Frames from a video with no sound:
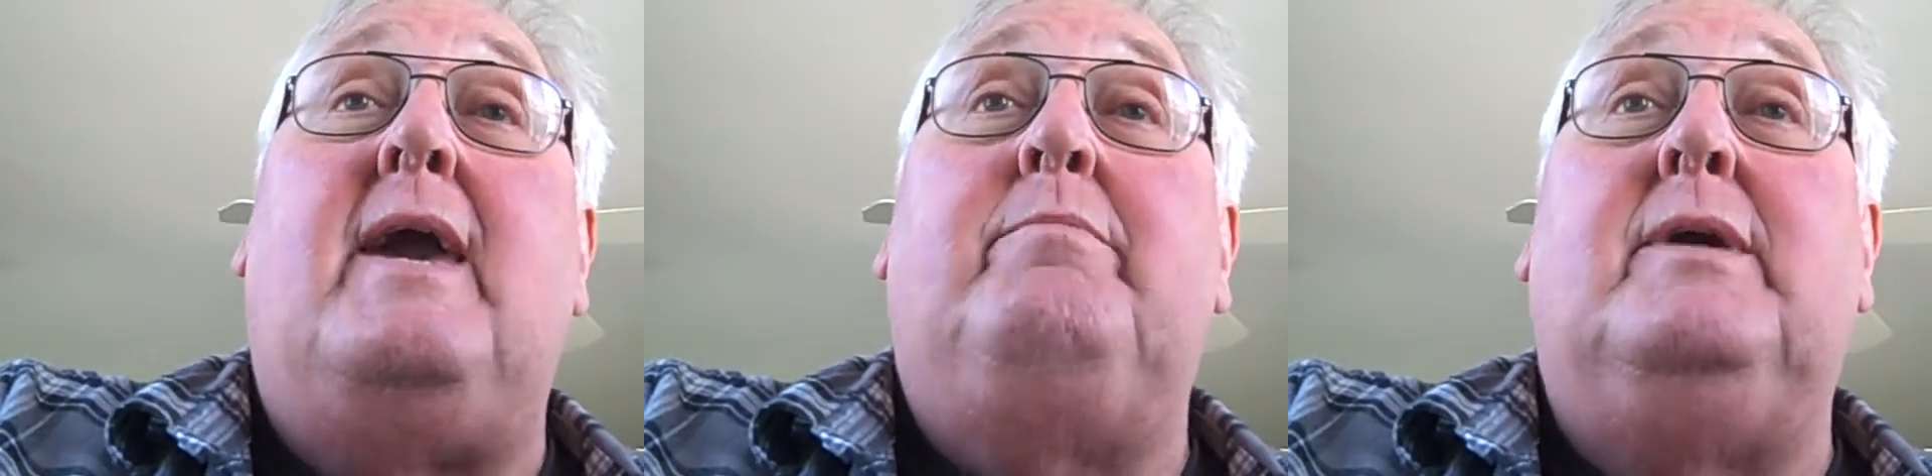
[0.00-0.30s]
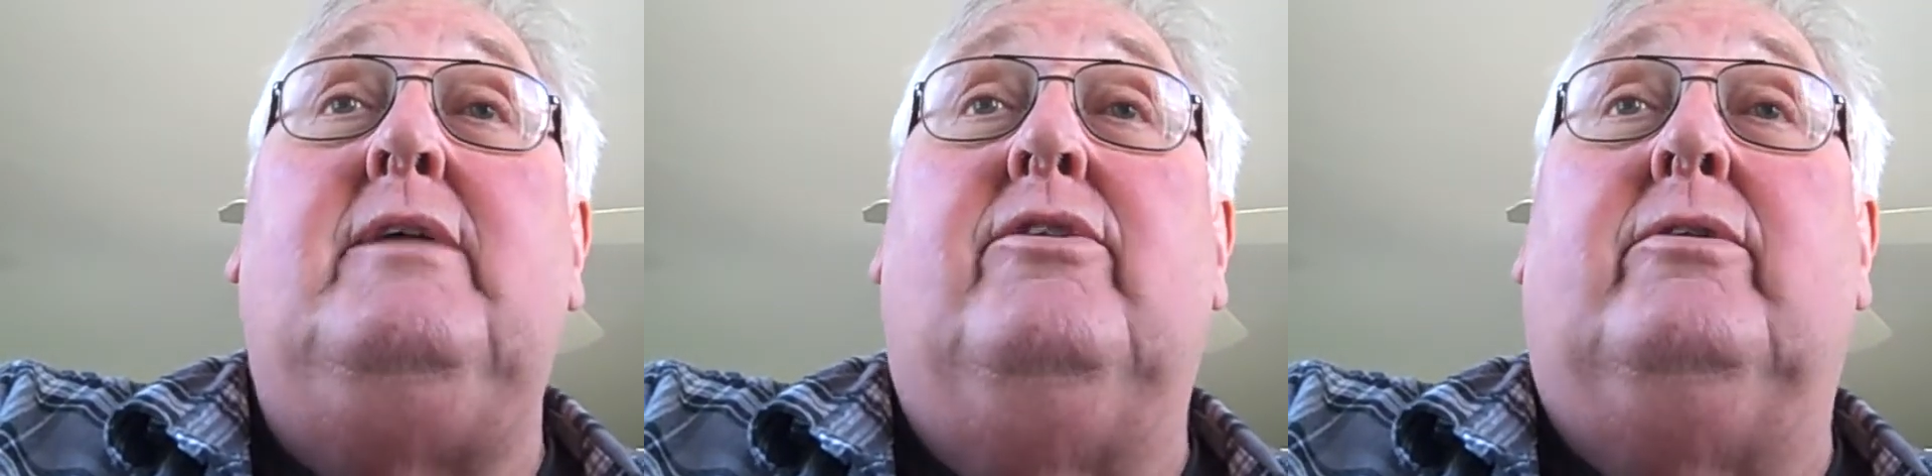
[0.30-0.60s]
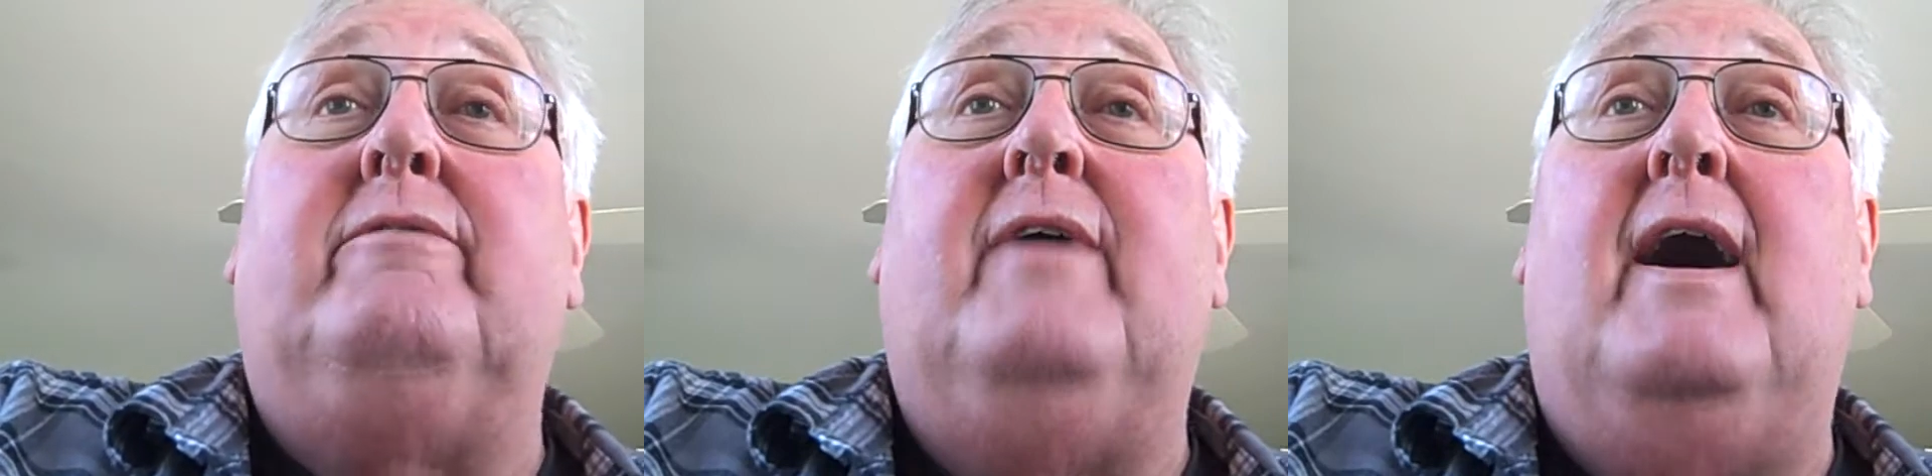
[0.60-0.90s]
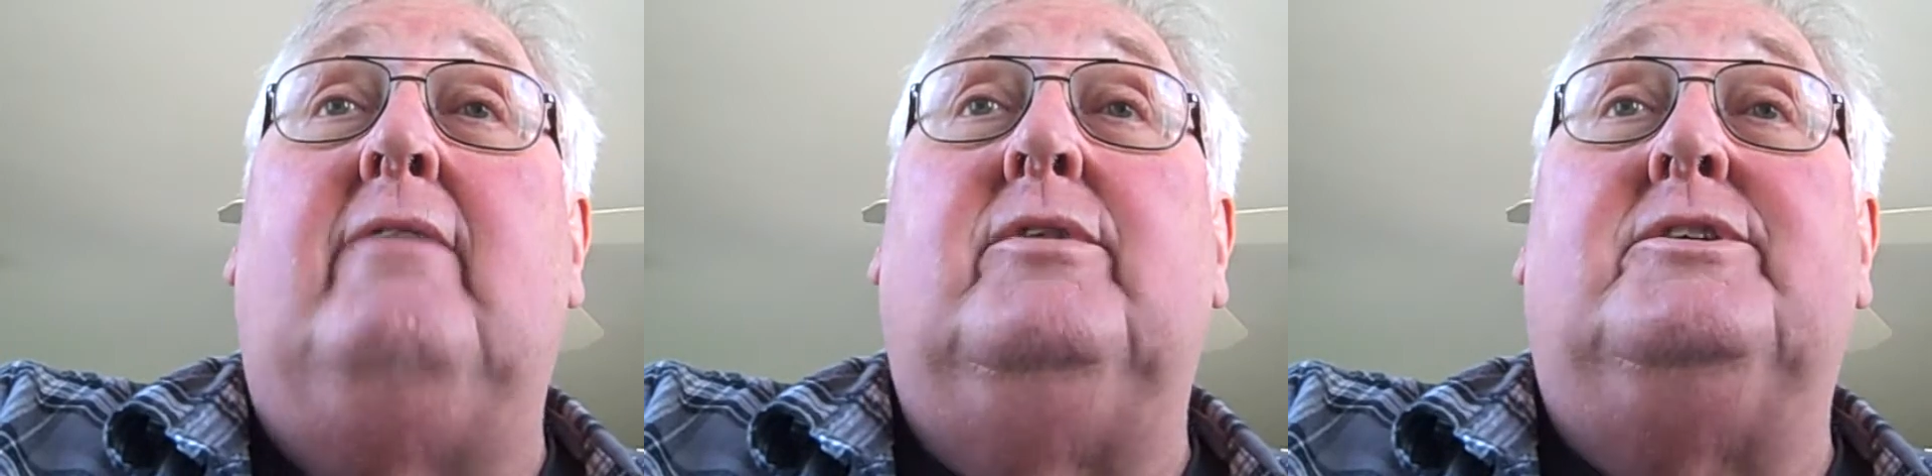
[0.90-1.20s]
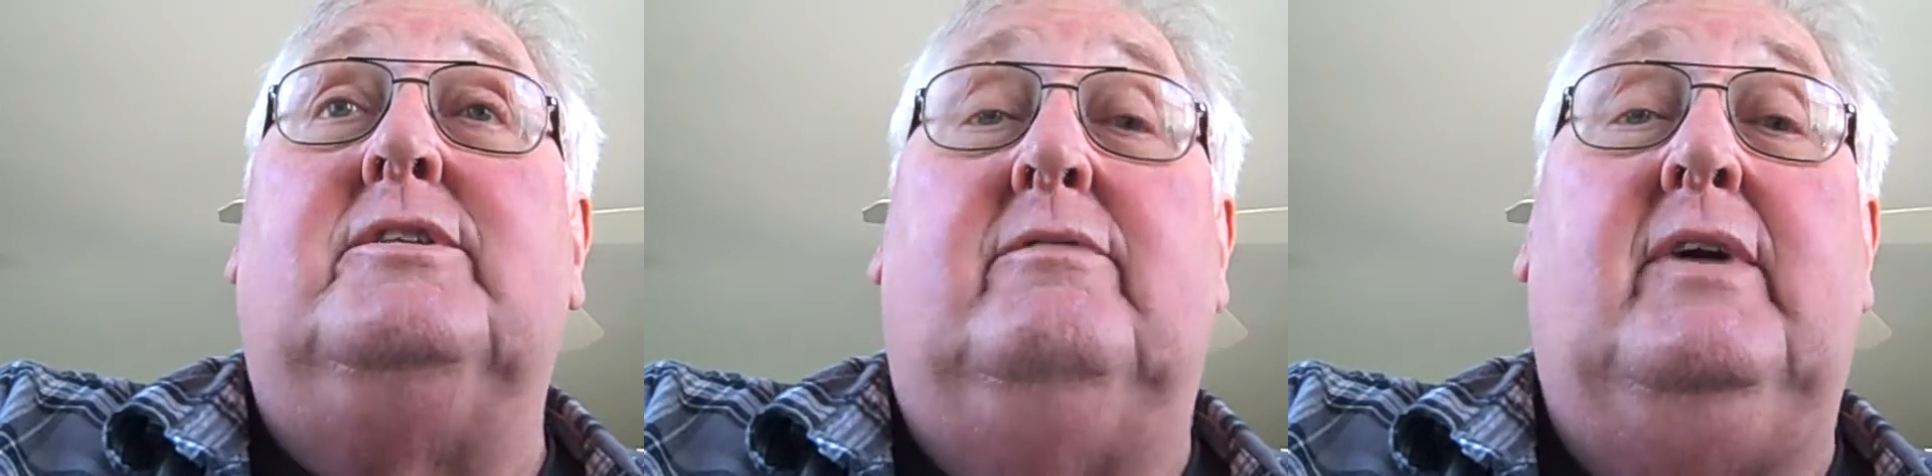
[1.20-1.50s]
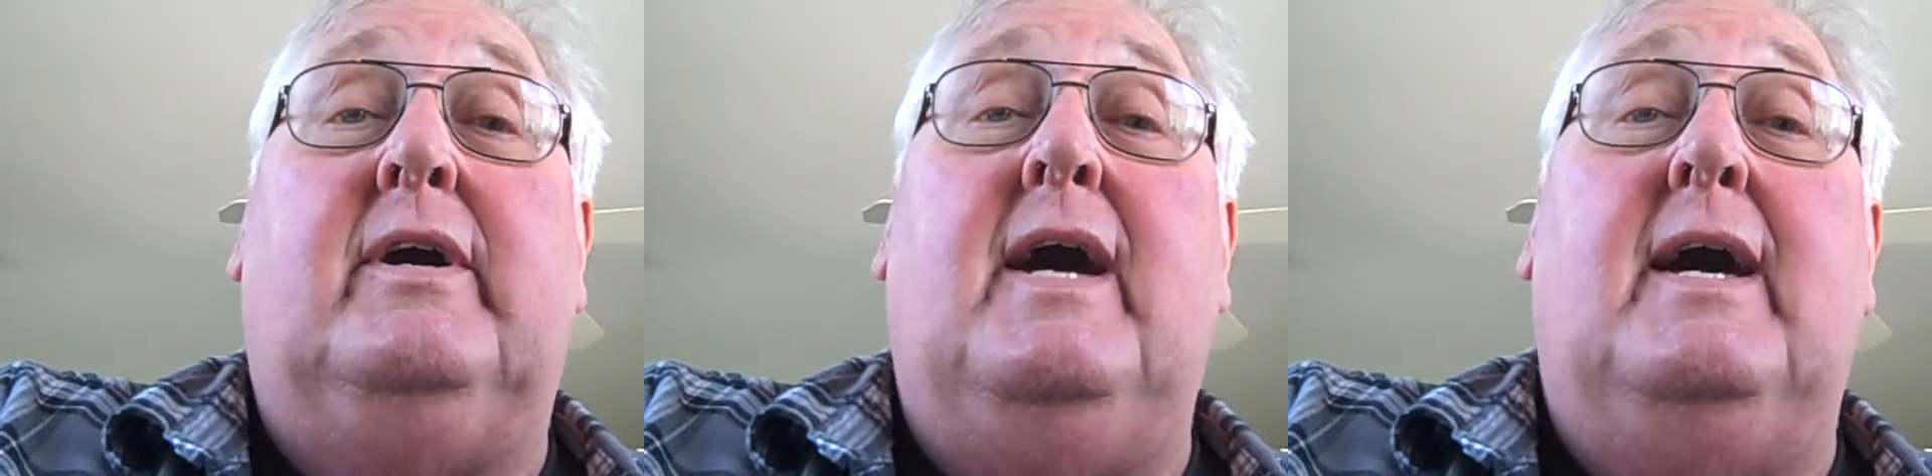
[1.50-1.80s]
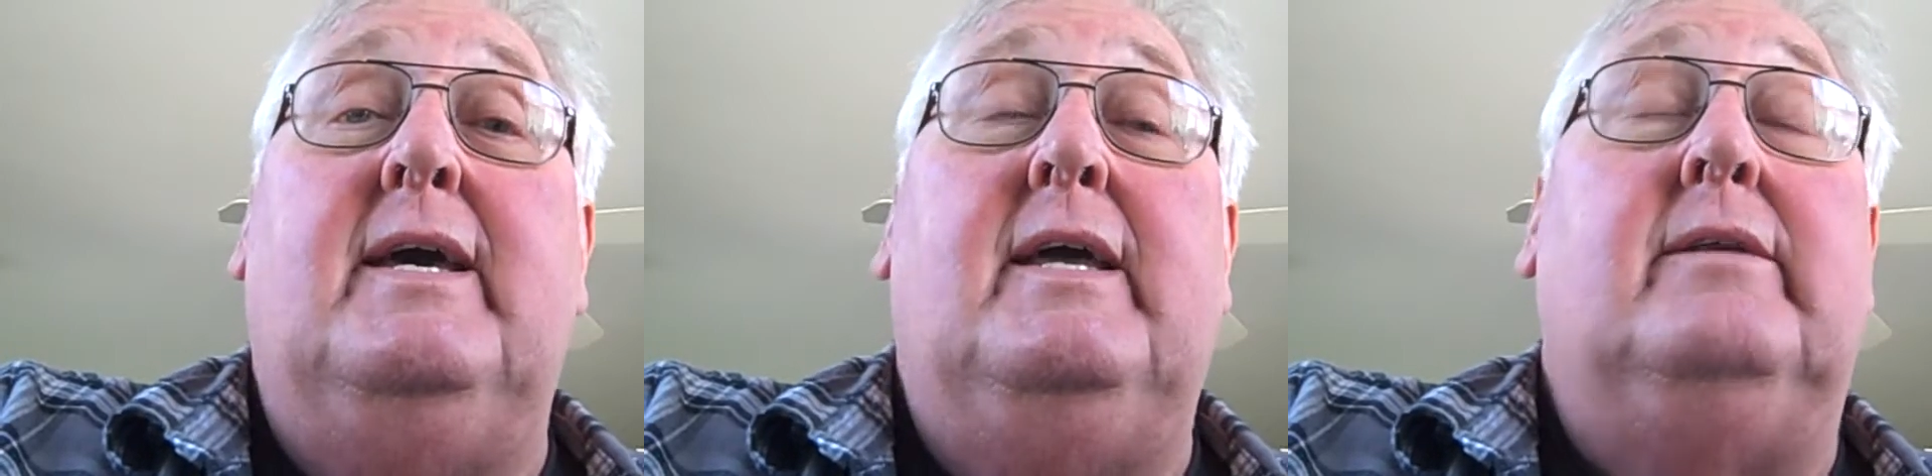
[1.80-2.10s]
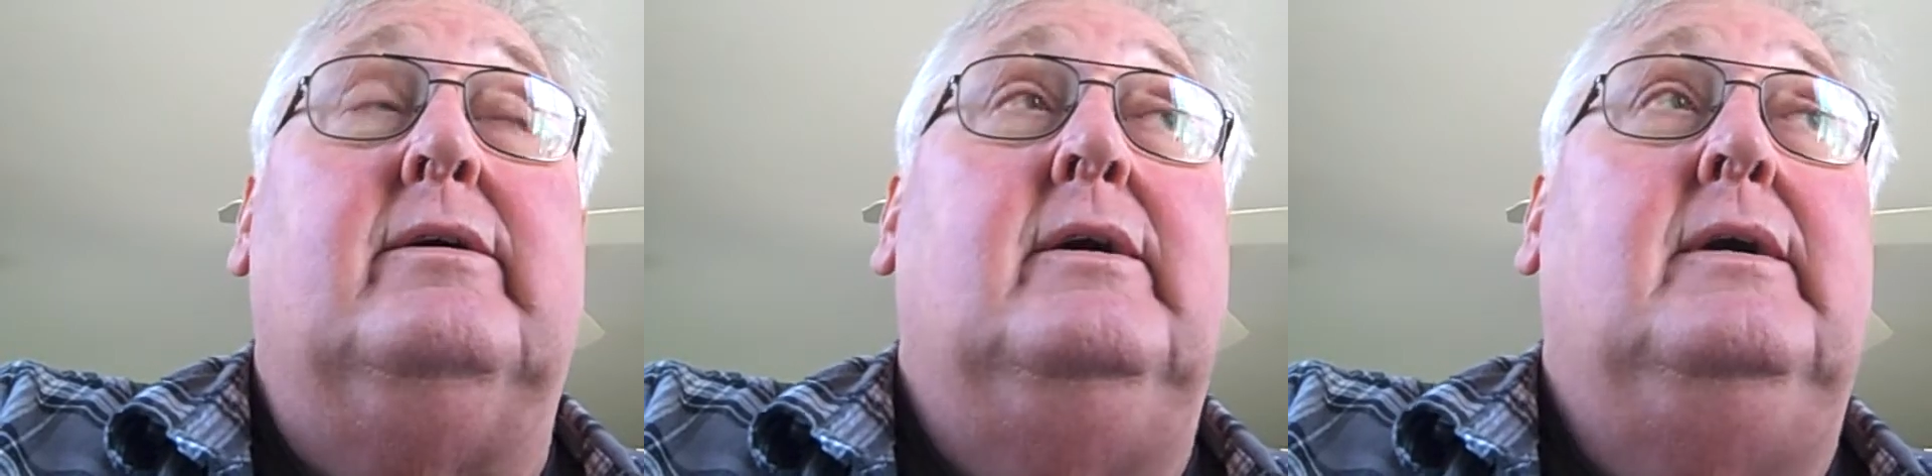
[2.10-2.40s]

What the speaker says: AP35, which is a very high-end